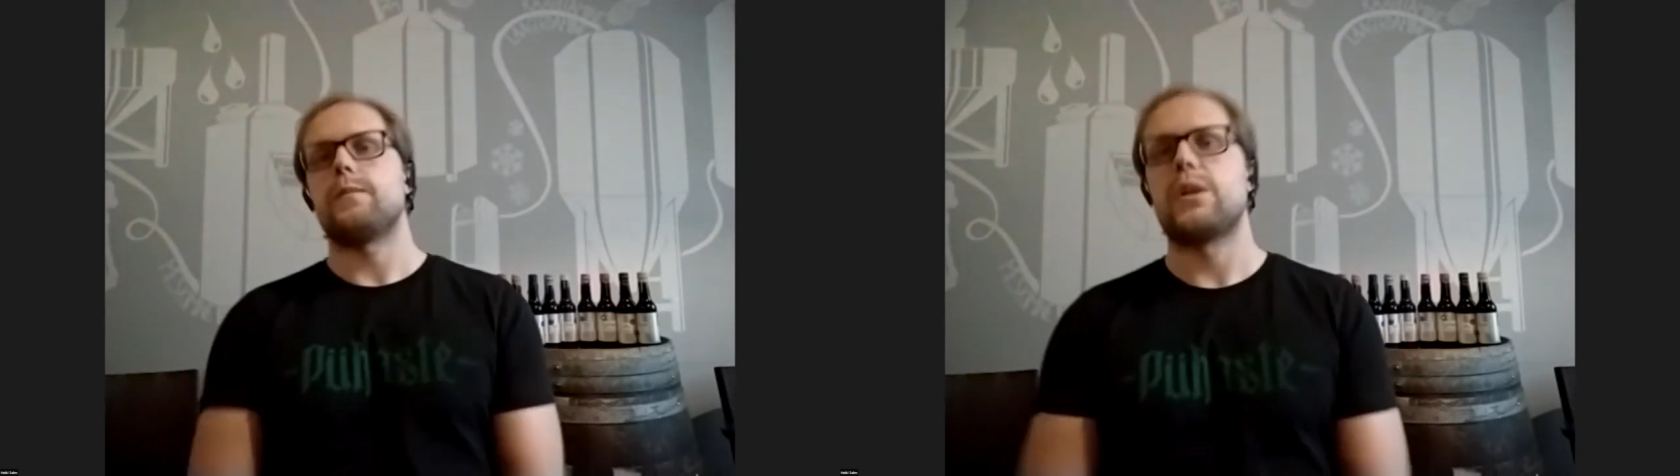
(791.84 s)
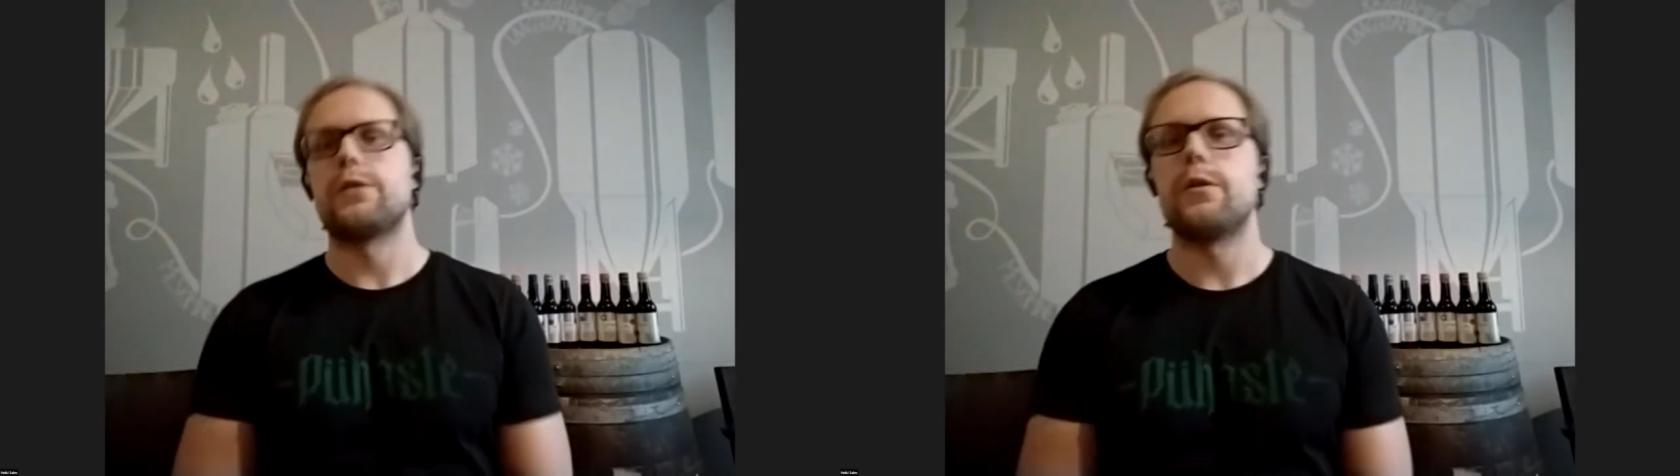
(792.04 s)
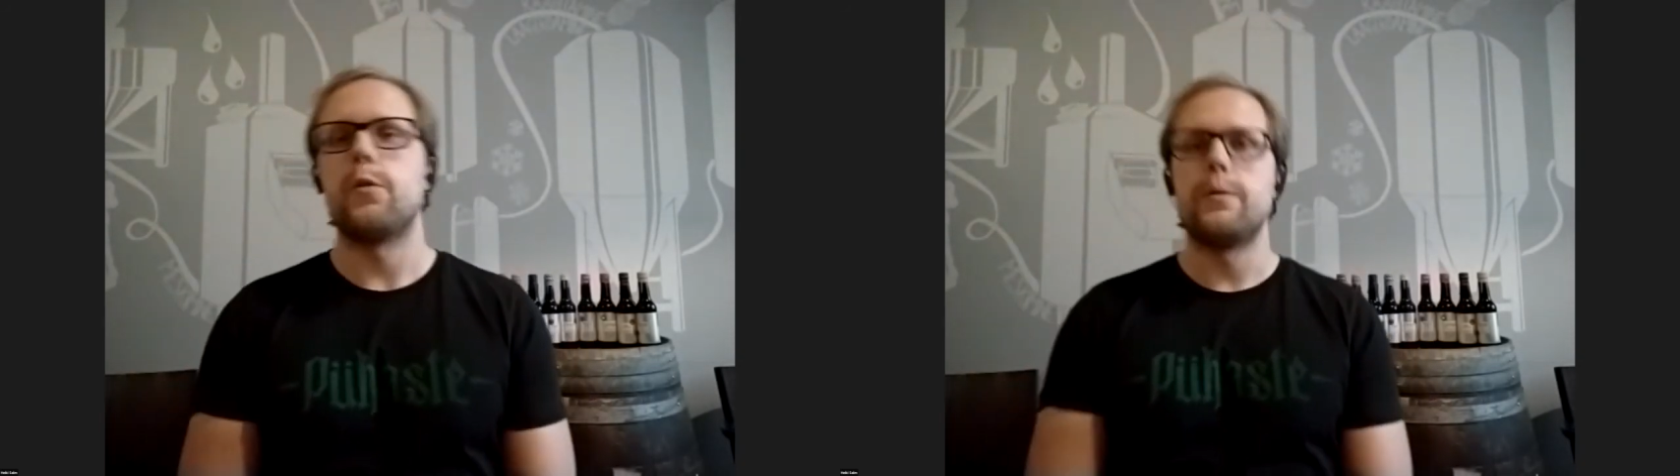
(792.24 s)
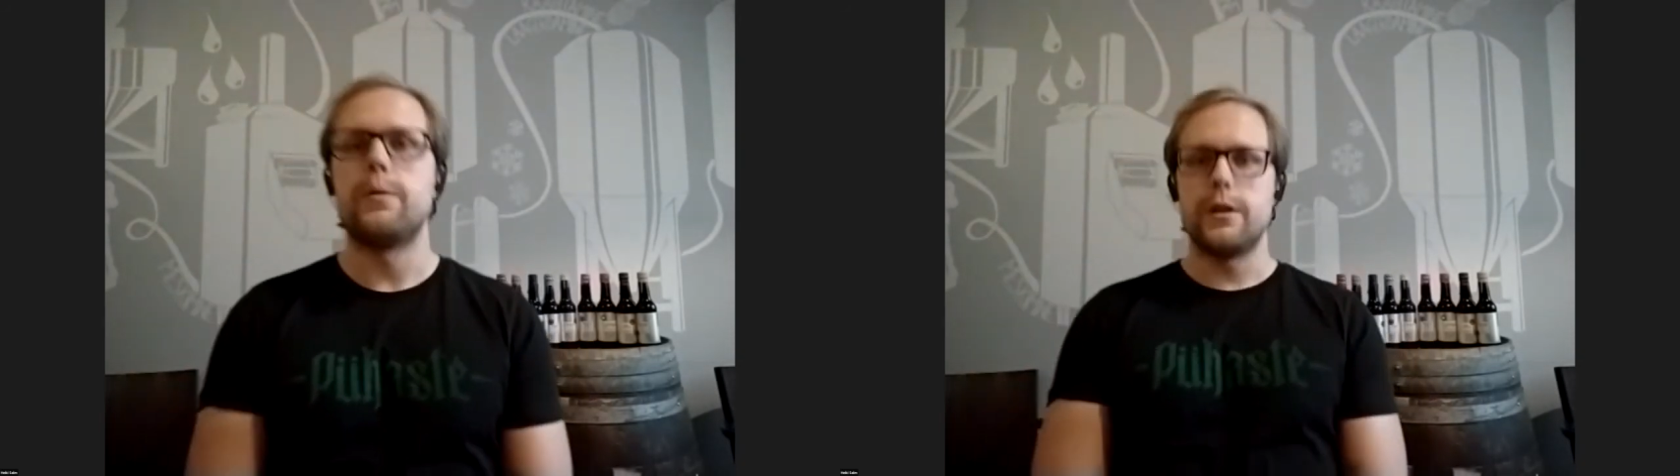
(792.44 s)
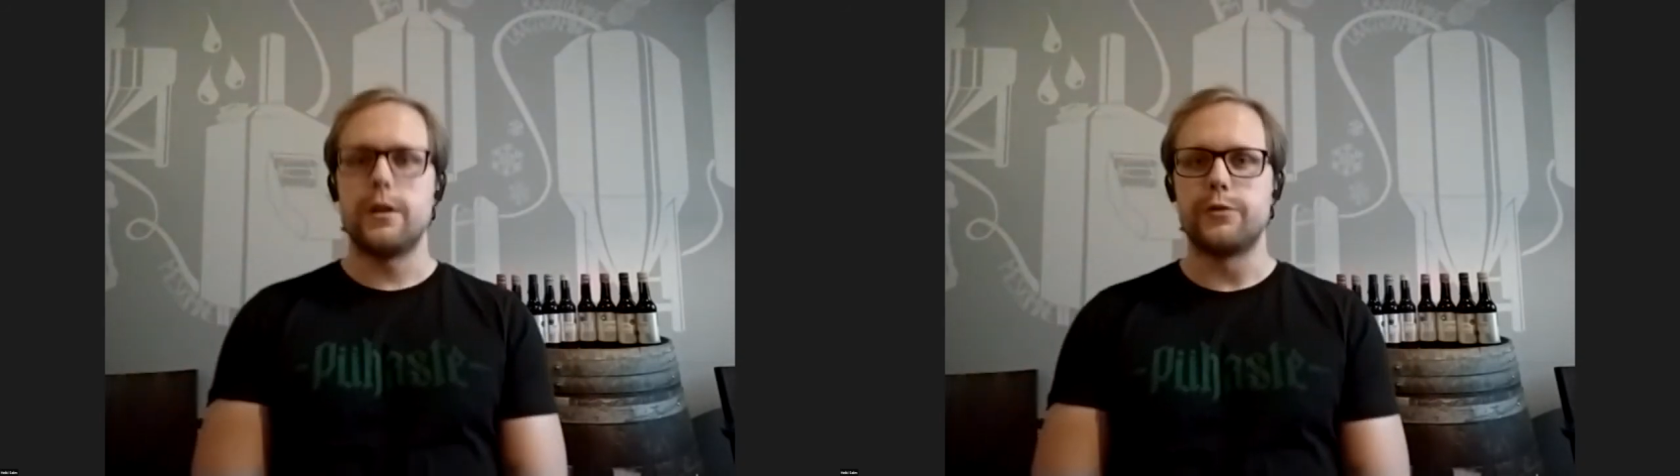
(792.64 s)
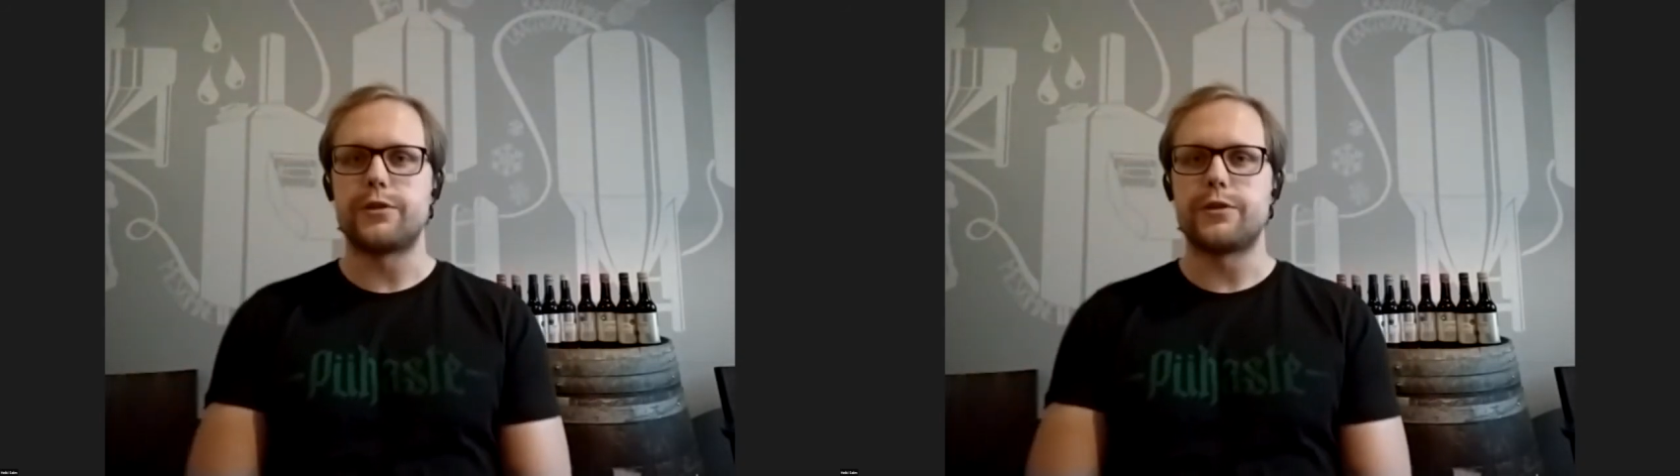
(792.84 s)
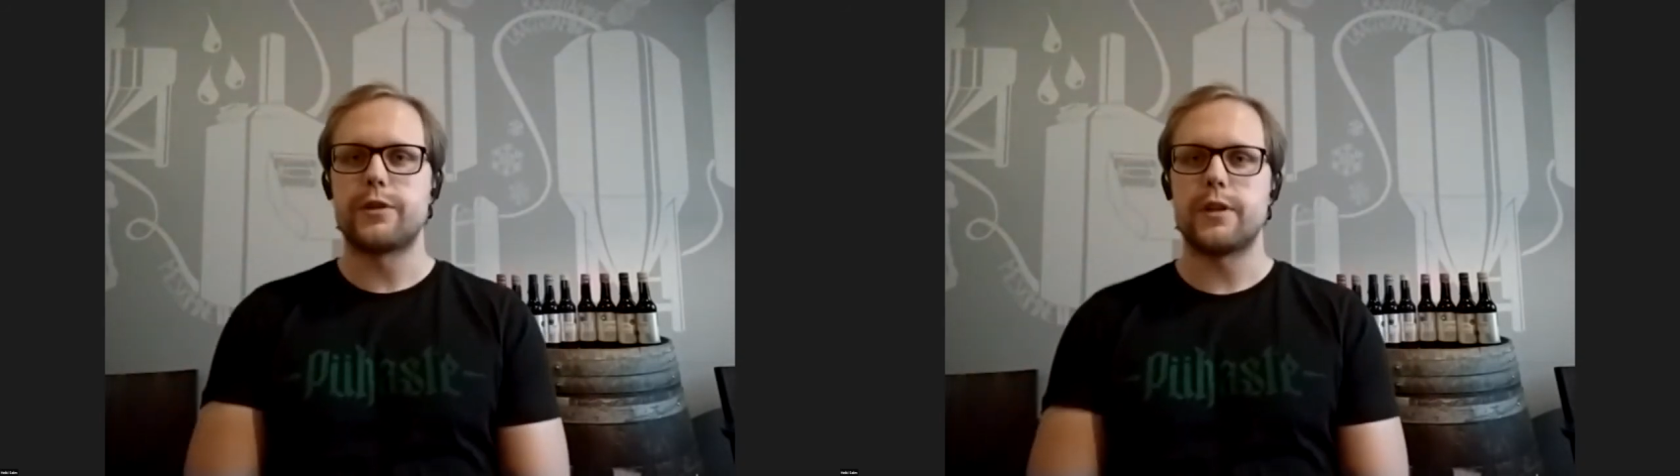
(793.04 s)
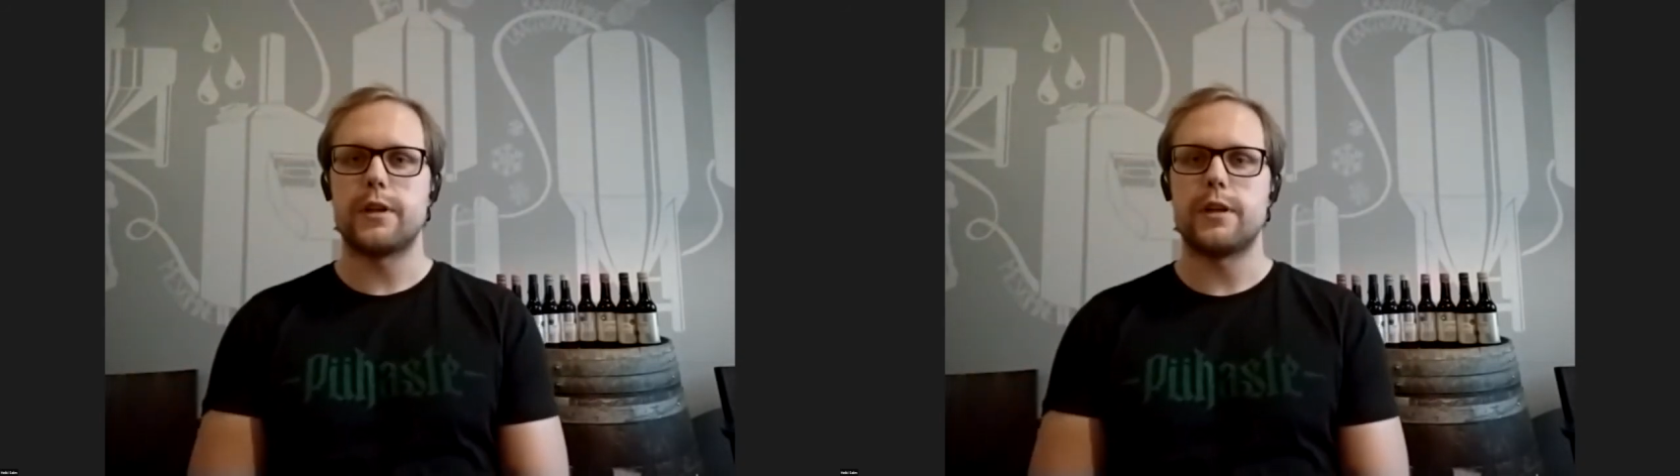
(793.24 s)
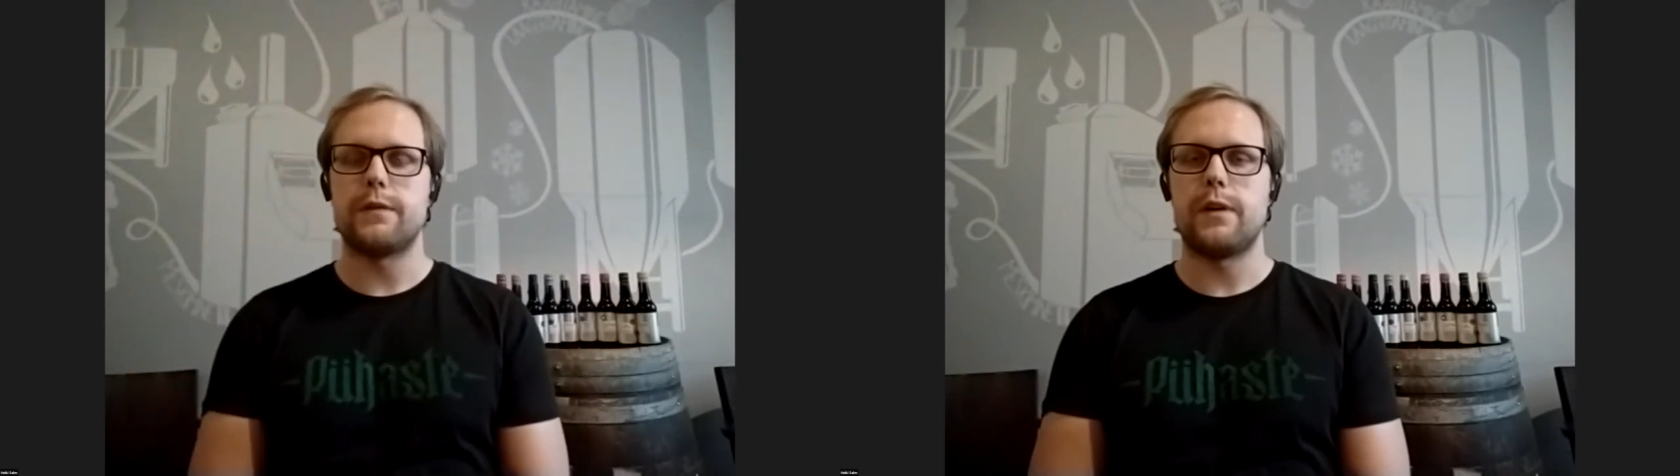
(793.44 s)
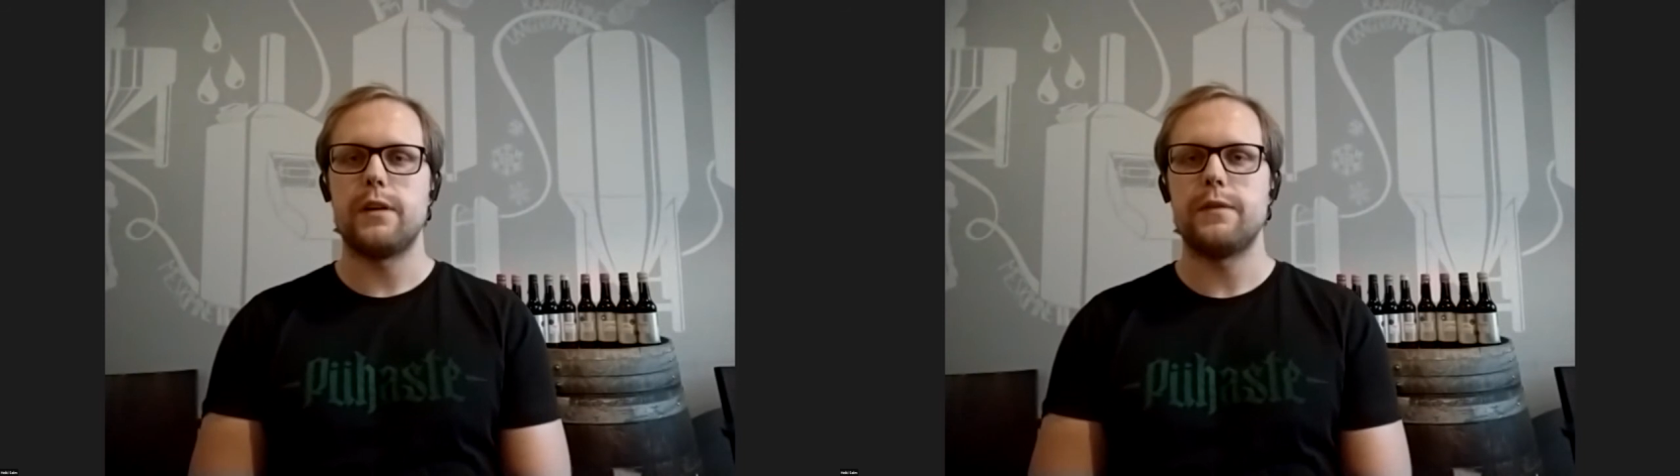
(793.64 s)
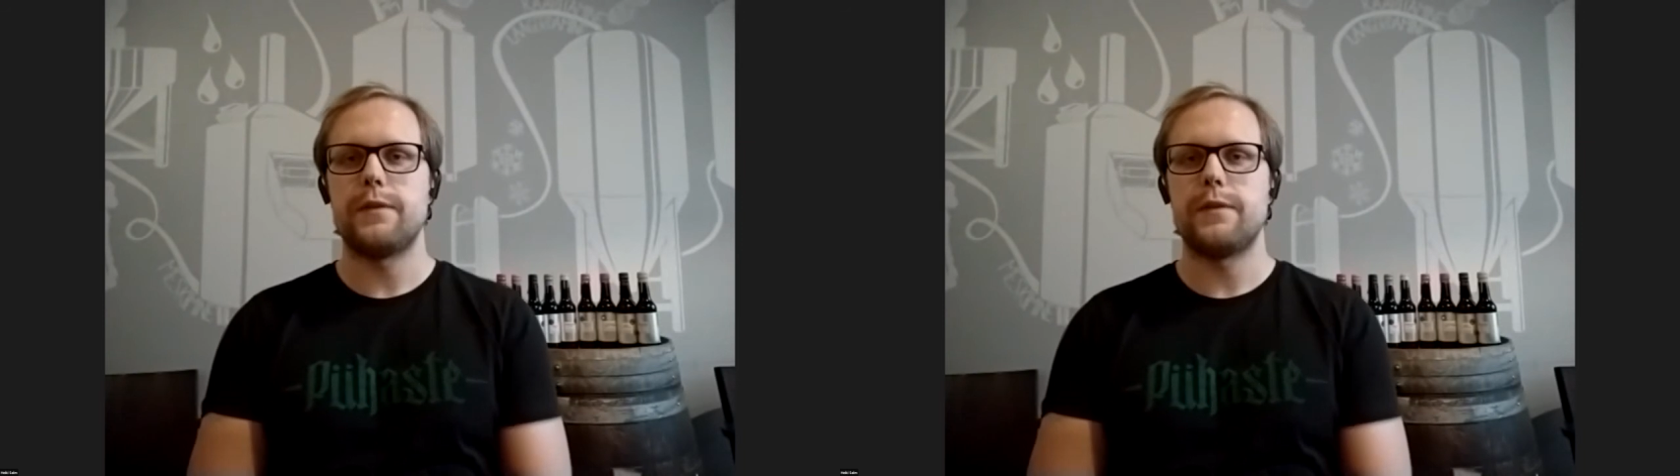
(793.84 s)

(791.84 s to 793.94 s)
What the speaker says: So when we used 5